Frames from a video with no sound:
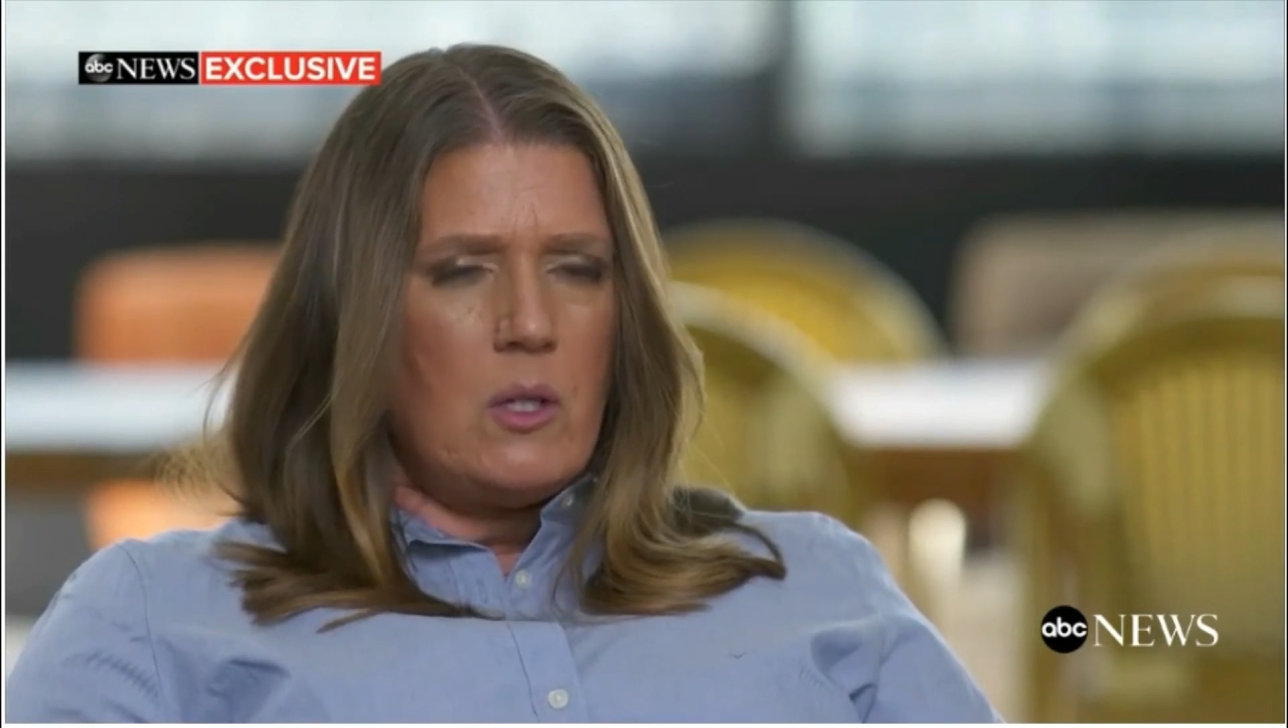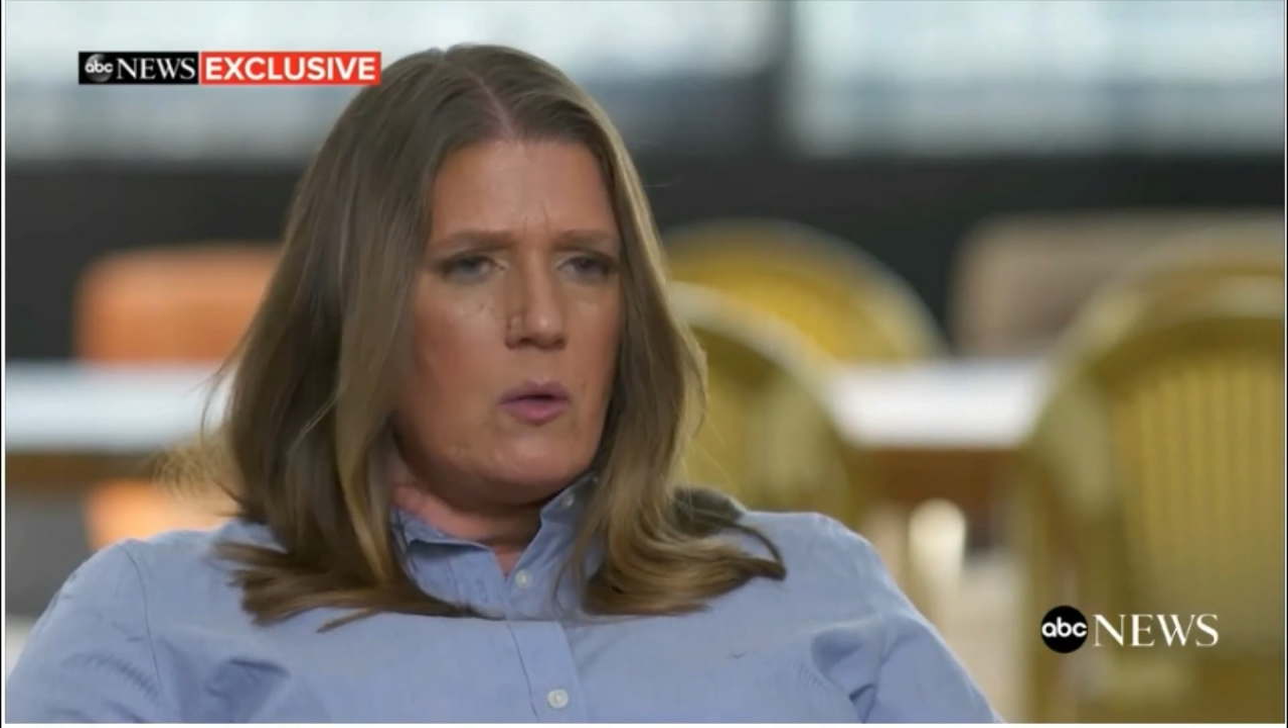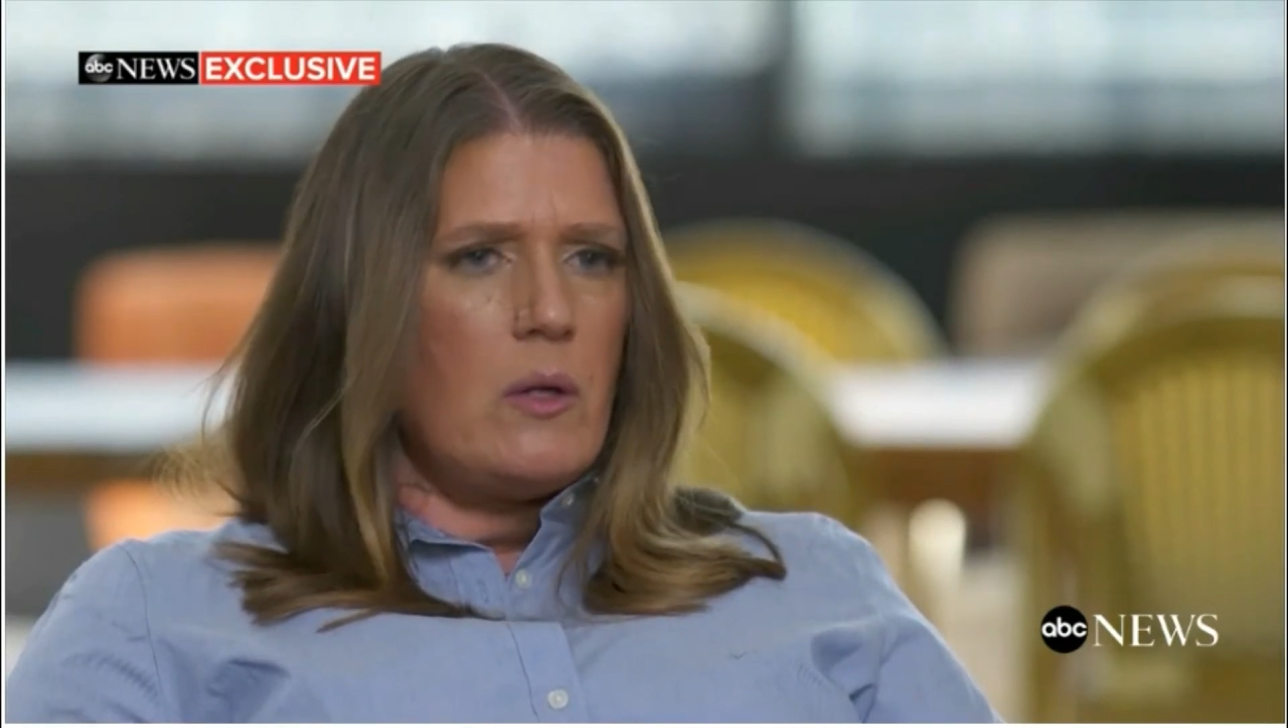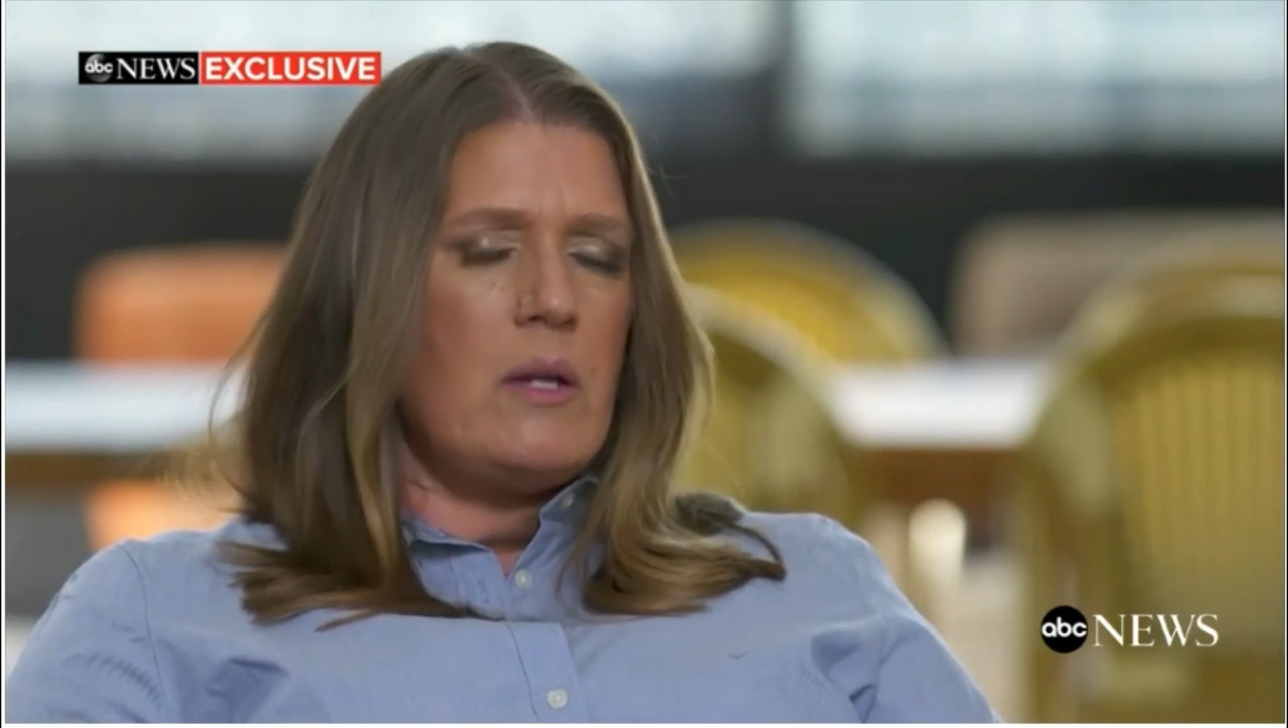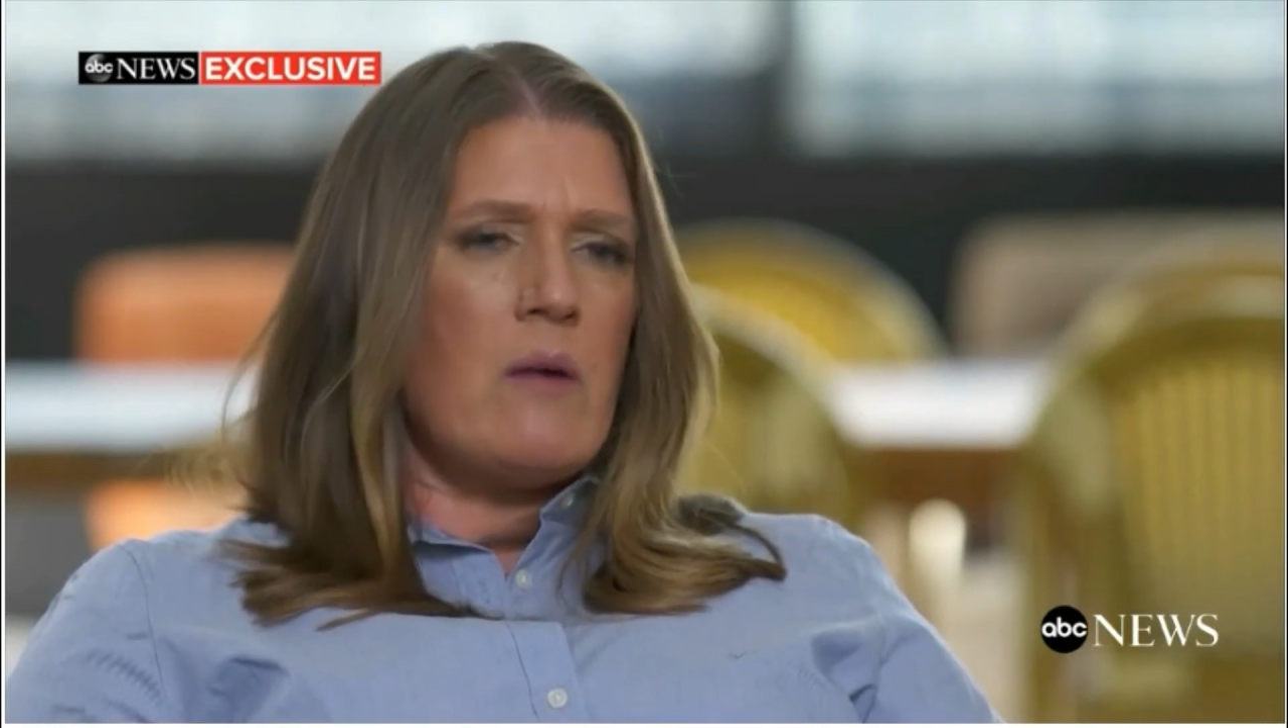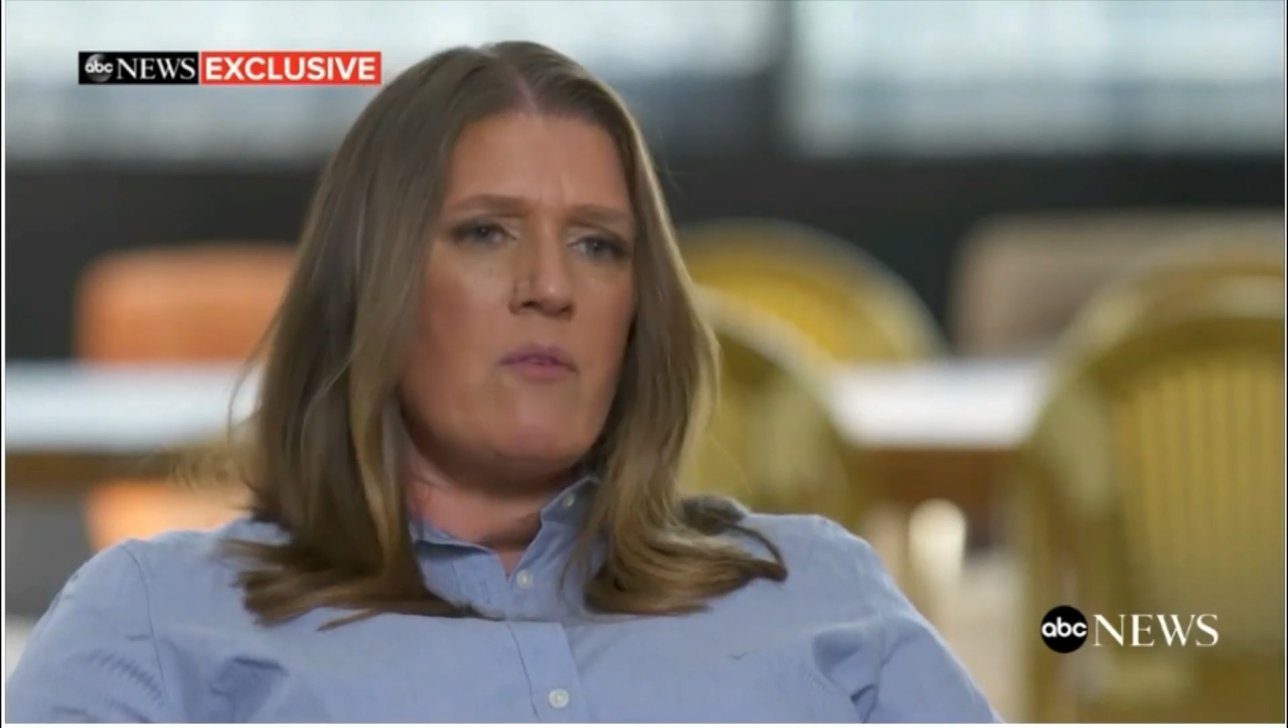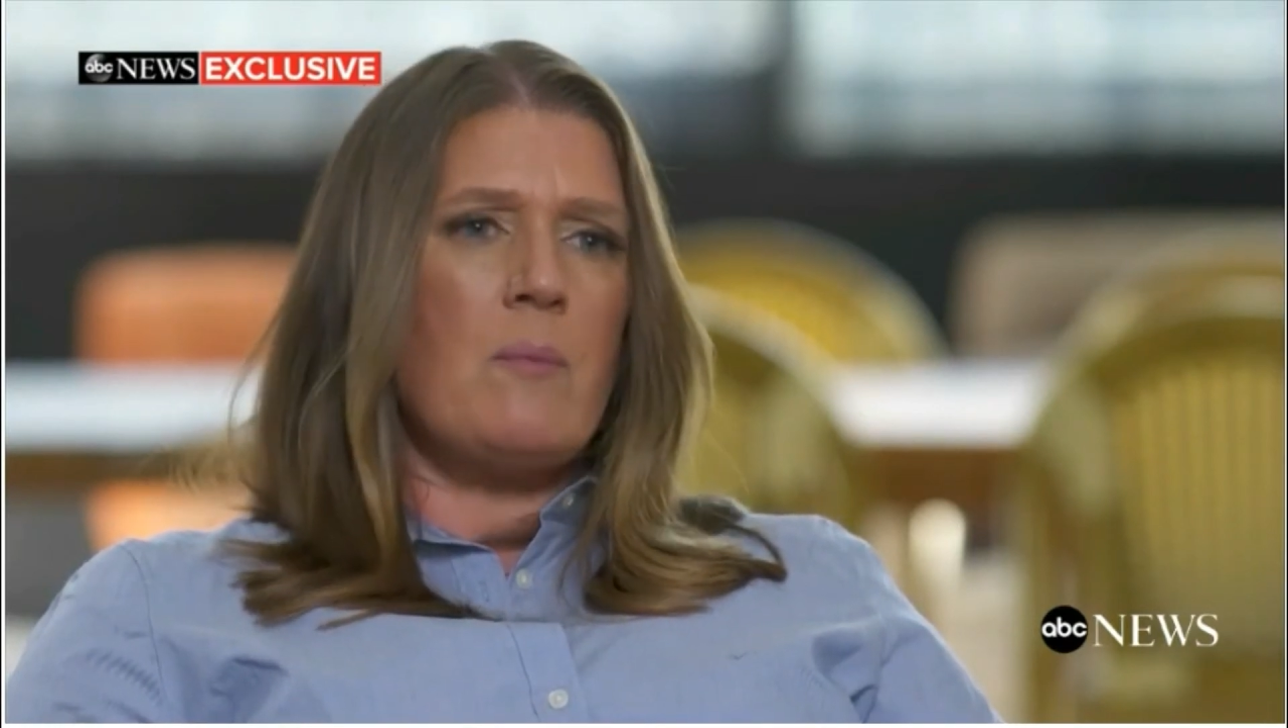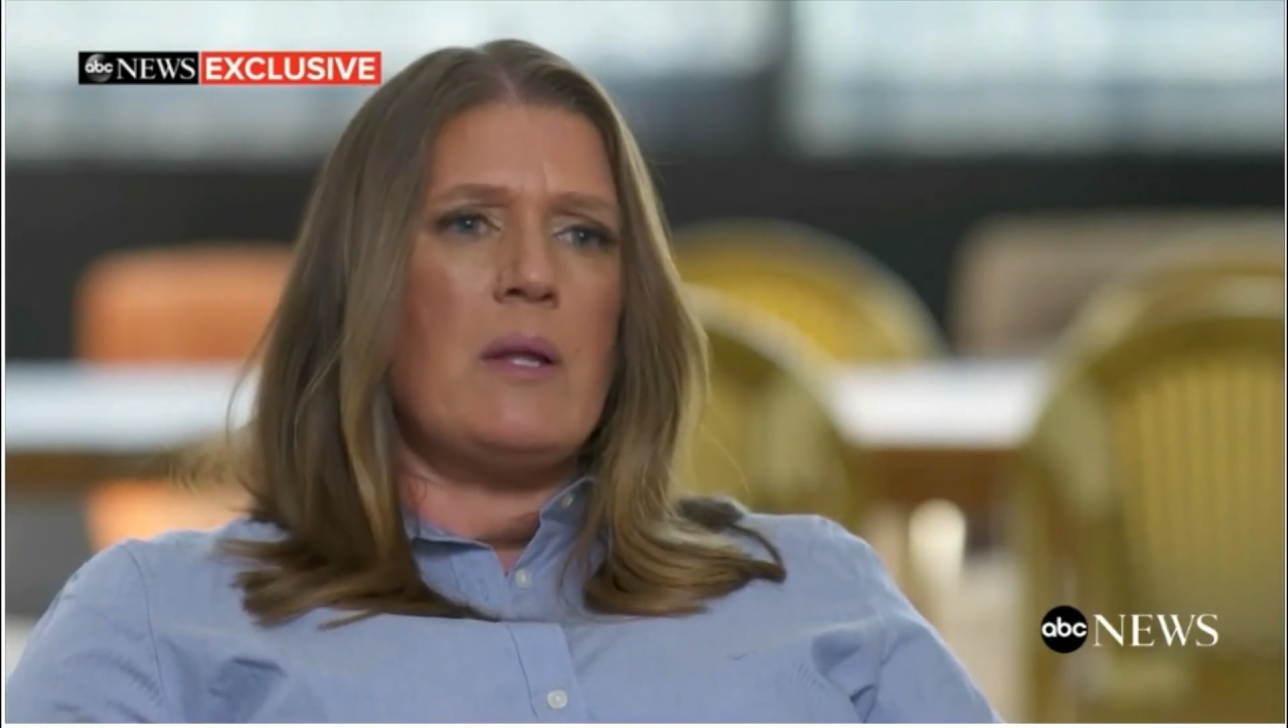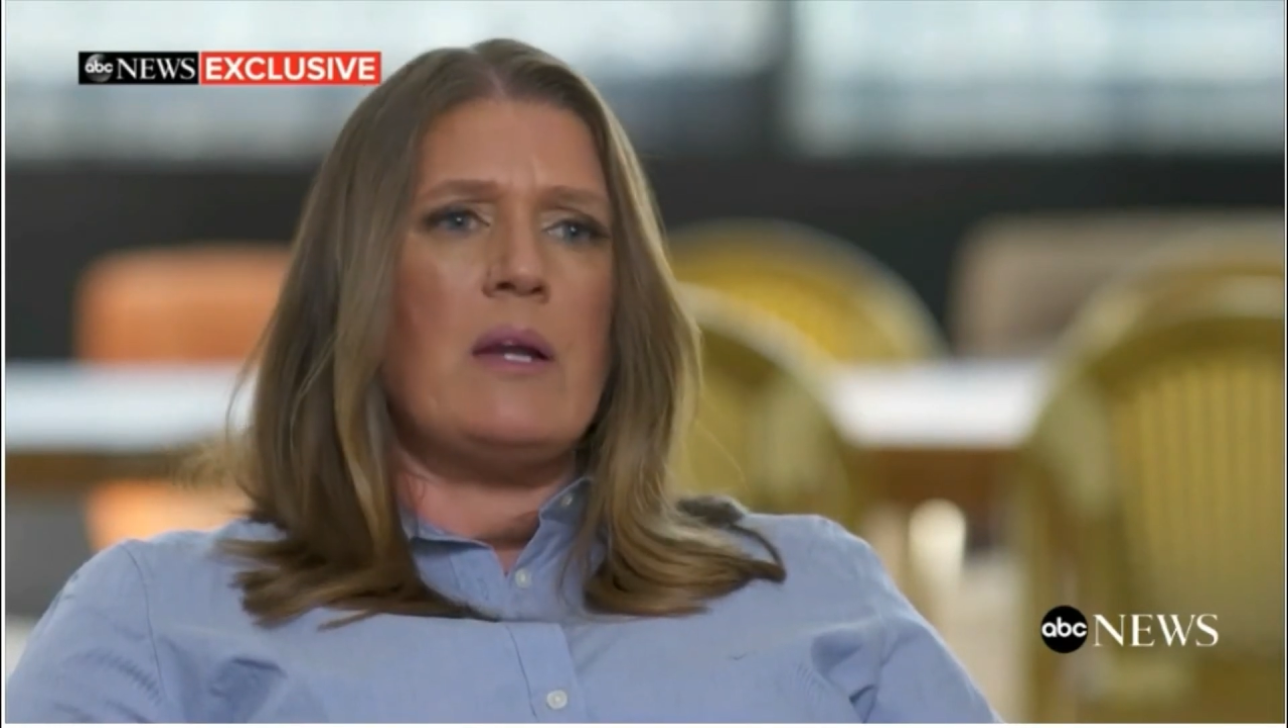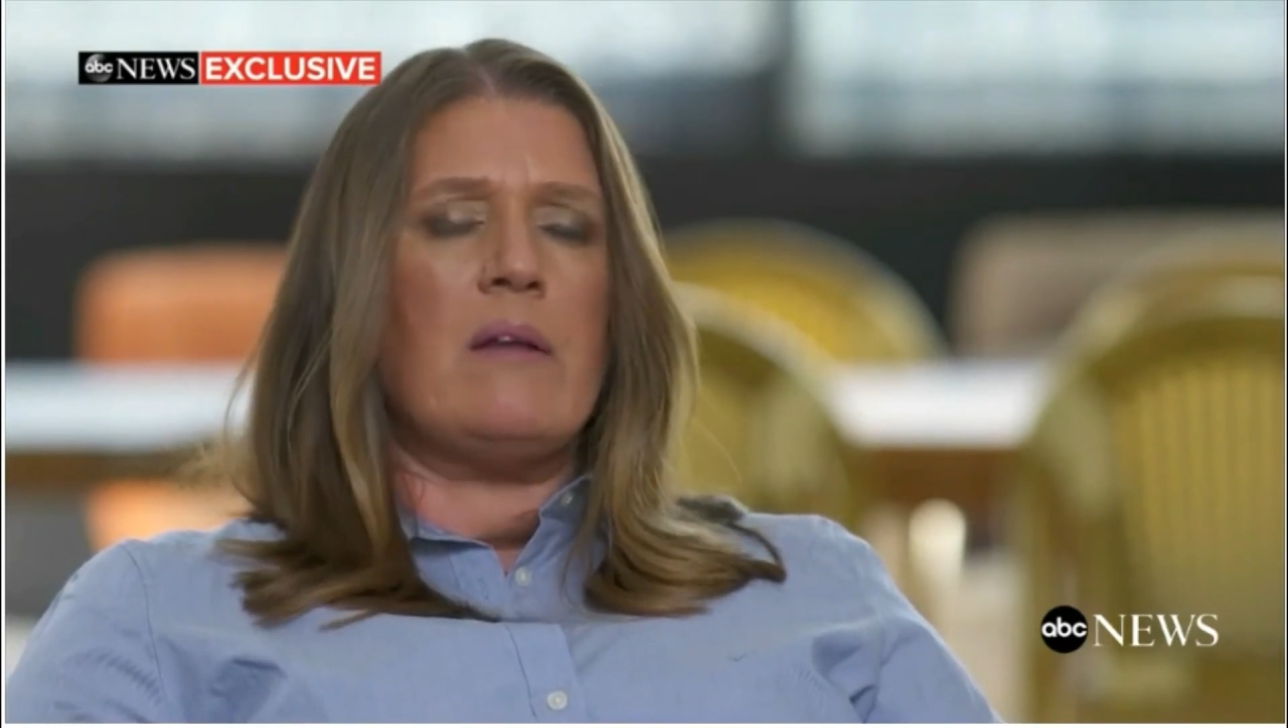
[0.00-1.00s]
You know, he'd never
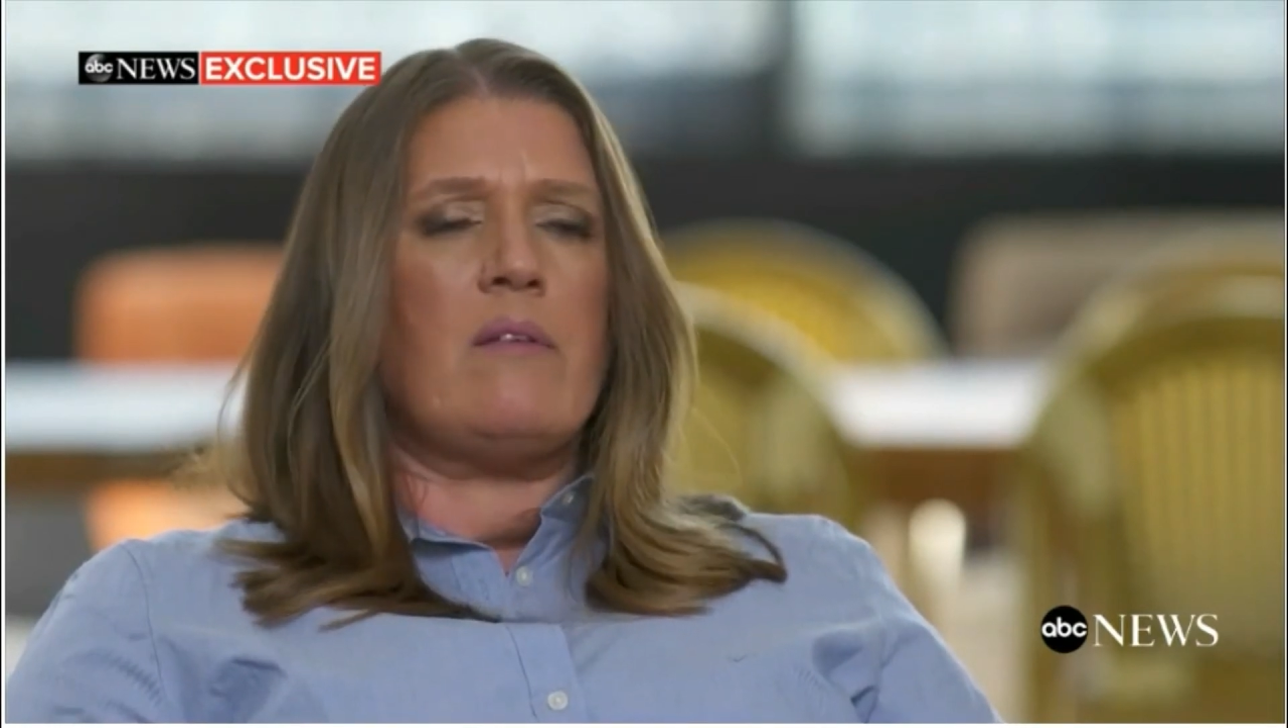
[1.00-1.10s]
been in